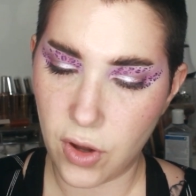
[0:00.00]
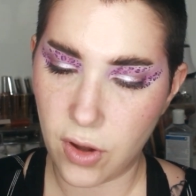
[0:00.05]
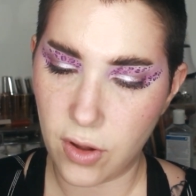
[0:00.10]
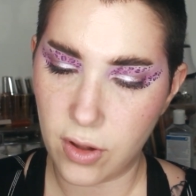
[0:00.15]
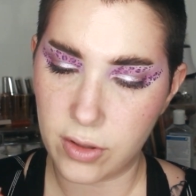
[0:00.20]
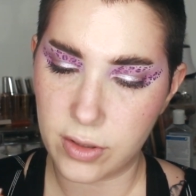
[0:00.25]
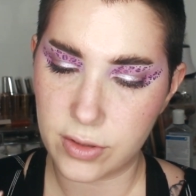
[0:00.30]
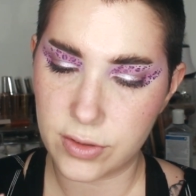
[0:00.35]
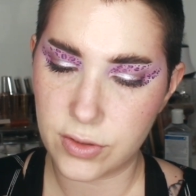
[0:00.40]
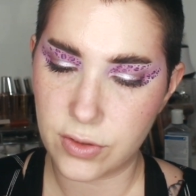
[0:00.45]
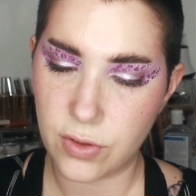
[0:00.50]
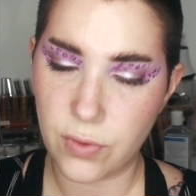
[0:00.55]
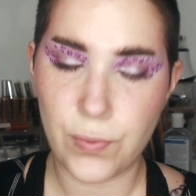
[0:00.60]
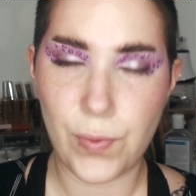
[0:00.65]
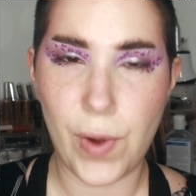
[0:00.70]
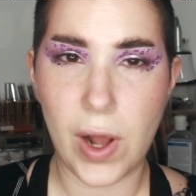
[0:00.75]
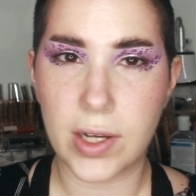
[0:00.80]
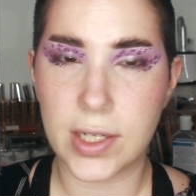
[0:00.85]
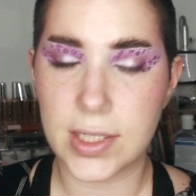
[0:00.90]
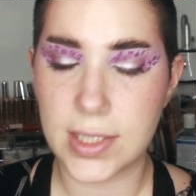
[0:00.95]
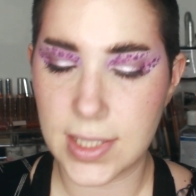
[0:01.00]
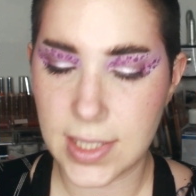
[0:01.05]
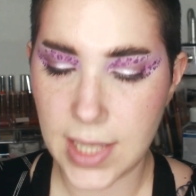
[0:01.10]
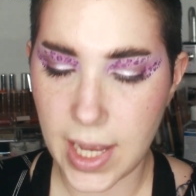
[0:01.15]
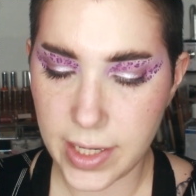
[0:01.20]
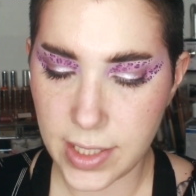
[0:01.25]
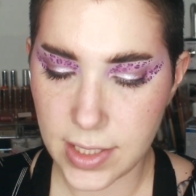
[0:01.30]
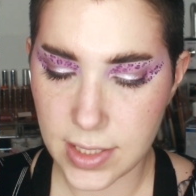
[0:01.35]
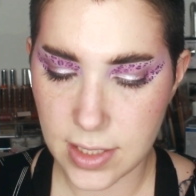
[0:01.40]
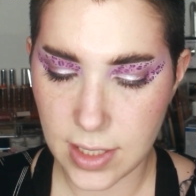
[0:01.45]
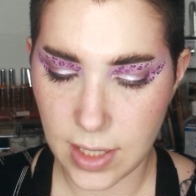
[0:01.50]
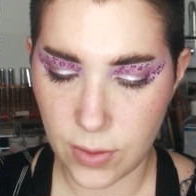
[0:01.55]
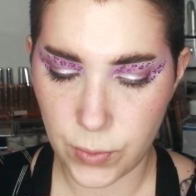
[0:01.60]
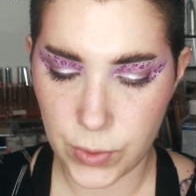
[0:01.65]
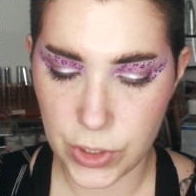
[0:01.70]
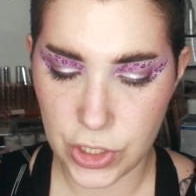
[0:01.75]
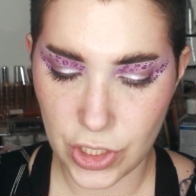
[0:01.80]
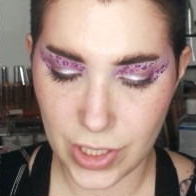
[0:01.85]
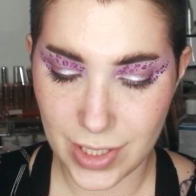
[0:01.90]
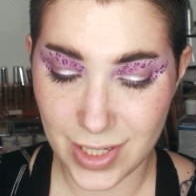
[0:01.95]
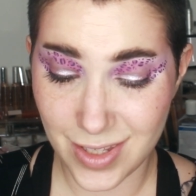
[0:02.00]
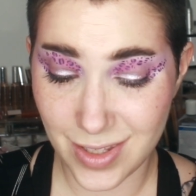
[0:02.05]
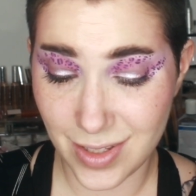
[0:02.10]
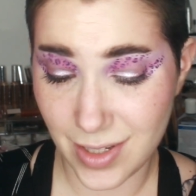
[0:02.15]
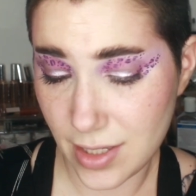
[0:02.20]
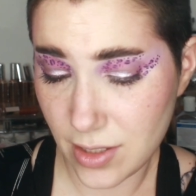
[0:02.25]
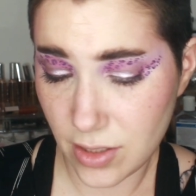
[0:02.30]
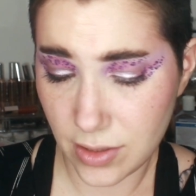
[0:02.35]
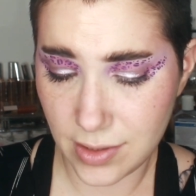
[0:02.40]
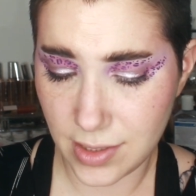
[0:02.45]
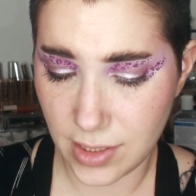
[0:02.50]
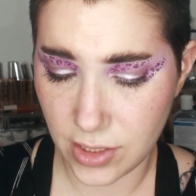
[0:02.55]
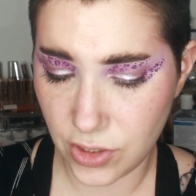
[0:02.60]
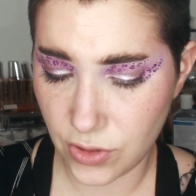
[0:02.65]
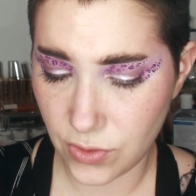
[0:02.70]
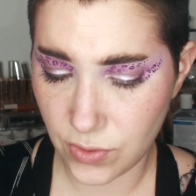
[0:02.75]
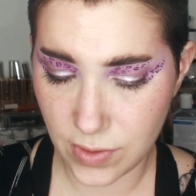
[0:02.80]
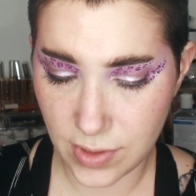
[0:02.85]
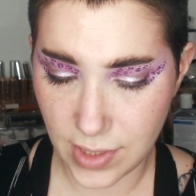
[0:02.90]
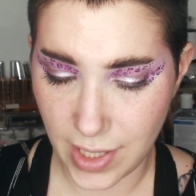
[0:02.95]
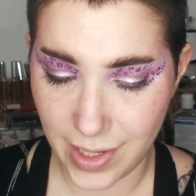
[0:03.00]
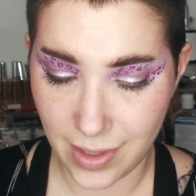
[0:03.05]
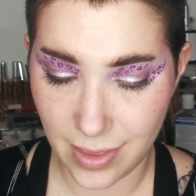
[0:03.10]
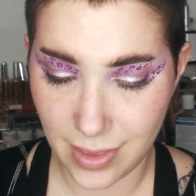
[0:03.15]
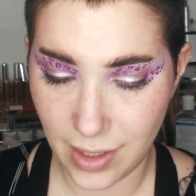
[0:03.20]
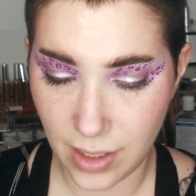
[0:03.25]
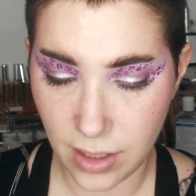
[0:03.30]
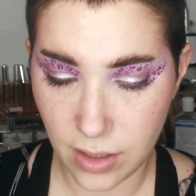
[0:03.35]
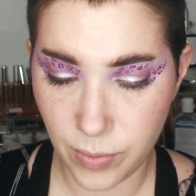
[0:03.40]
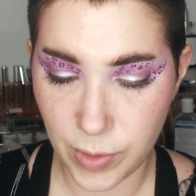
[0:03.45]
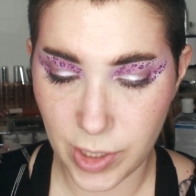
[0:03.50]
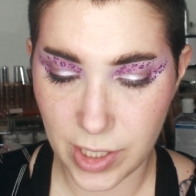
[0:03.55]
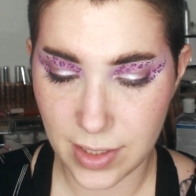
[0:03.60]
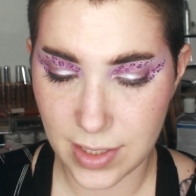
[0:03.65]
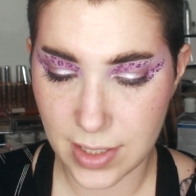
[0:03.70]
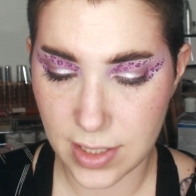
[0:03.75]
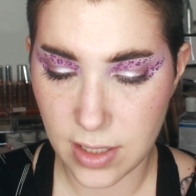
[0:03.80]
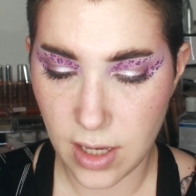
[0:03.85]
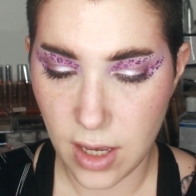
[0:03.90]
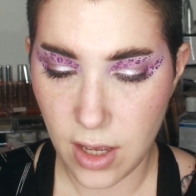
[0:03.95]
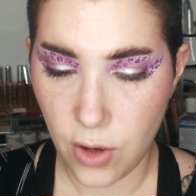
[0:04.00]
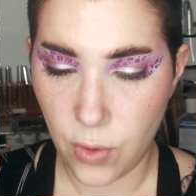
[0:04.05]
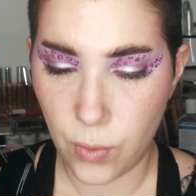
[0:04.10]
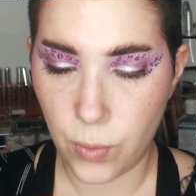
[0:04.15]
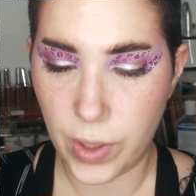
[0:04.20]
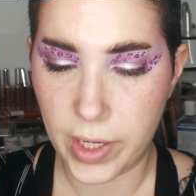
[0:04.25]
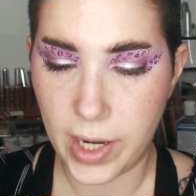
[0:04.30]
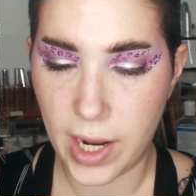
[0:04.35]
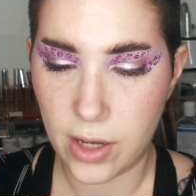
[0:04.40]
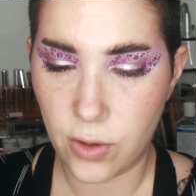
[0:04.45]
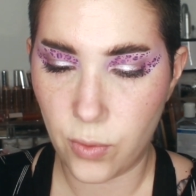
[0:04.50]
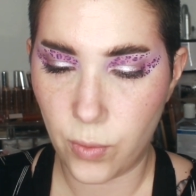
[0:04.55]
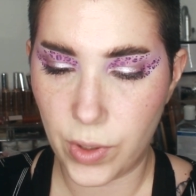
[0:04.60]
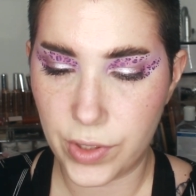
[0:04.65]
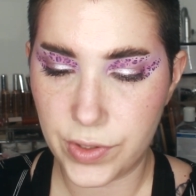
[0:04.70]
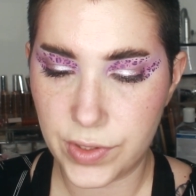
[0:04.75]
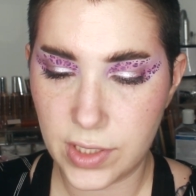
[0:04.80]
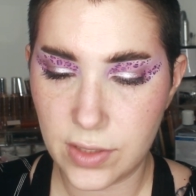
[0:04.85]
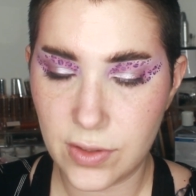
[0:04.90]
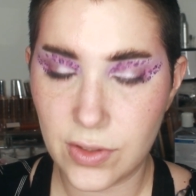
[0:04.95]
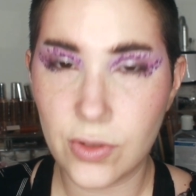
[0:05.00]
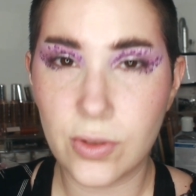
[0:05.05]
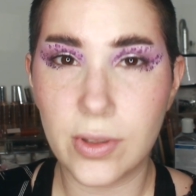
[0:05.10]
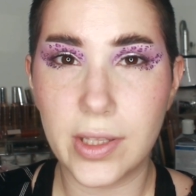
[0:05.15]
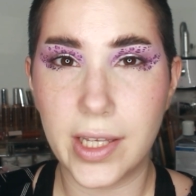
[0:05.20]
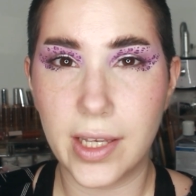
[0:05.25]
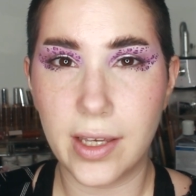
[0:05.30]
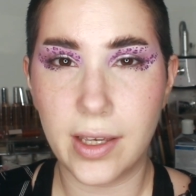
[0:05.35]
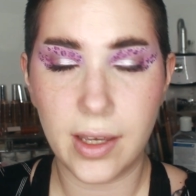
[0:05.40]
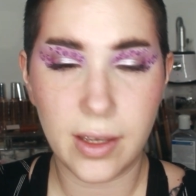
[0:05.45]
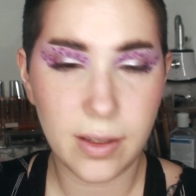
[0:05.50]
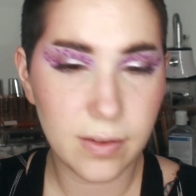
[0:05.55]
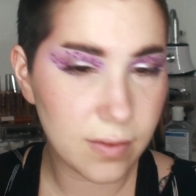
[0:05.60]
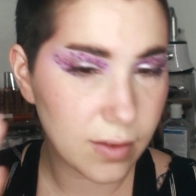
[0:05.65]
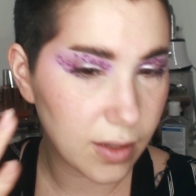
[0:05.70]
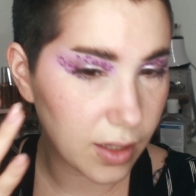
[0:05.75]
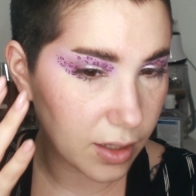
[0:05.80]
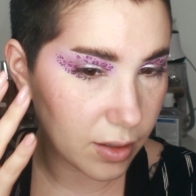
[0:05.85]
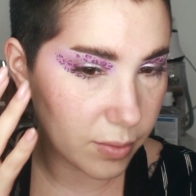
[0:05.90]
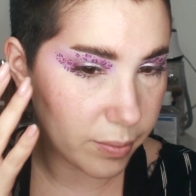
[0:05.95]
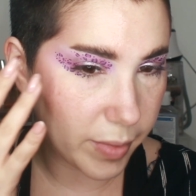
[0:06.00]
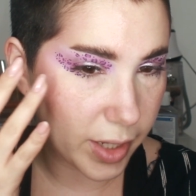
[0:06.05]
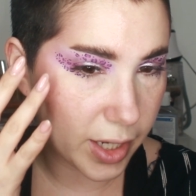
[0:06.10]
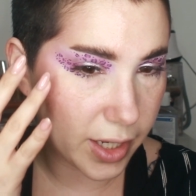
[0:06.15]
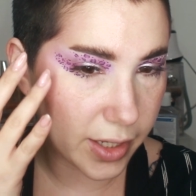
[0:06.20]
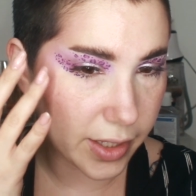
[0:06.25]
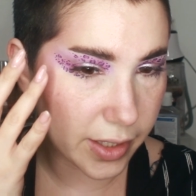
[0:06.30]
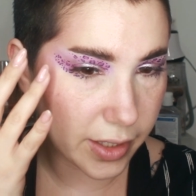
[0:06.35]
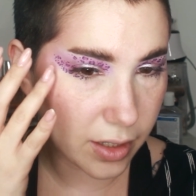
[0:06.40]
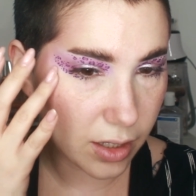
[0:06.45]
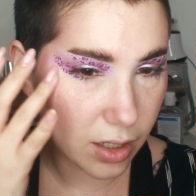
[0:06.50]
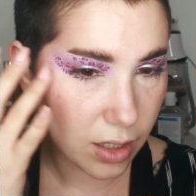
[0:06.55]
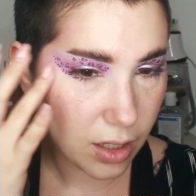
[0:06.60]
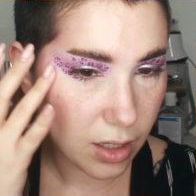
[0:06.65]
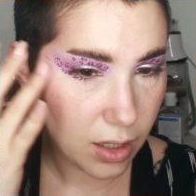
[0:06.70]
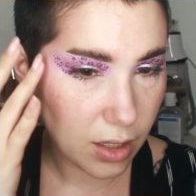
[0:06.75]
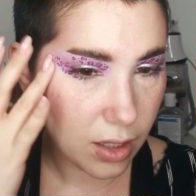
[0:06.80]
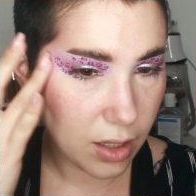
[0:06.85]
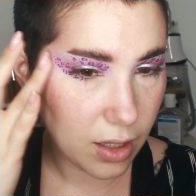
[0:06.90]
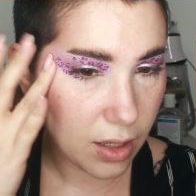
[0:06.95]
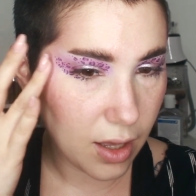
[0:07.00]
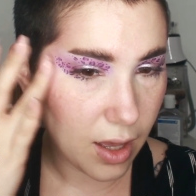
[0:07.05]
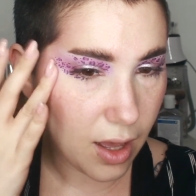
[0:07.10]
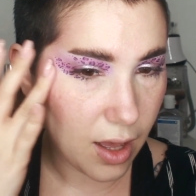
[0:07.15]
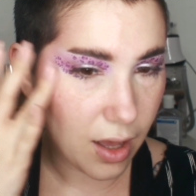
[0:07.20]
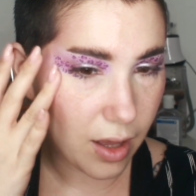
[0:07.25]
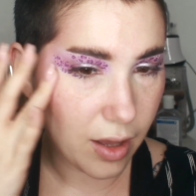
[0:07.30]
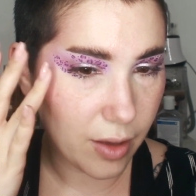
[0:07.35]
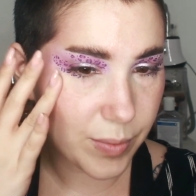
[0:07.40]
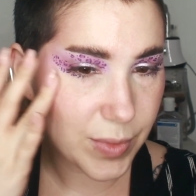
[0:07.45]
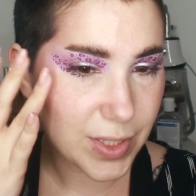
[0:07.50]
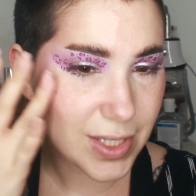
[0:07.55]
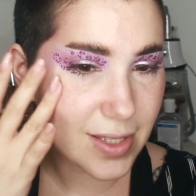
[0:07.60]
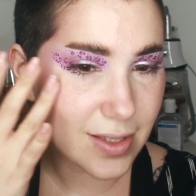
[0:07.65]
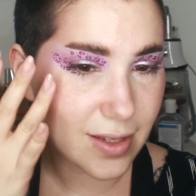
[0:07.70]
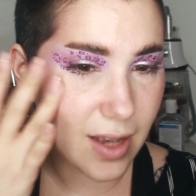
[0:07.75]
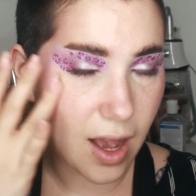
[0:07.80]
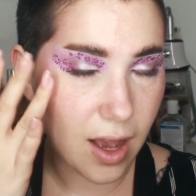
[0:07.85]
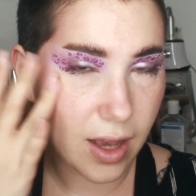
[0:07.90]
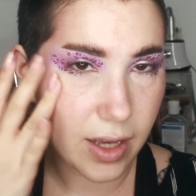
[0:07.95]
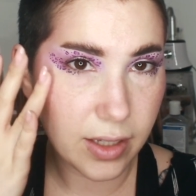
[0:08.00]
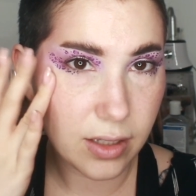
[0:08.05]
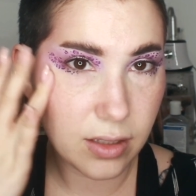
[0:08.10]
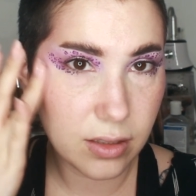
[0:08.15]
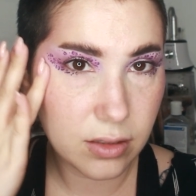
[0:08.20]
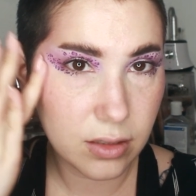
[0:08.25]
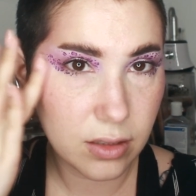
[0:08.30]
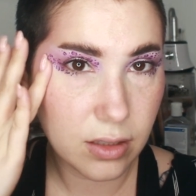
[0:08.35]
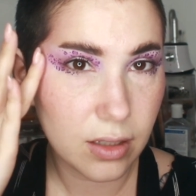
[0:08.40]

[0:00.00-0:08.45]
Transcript: called Rocket Science, which is discontinued, I think, because when I wanted to link it in my sky,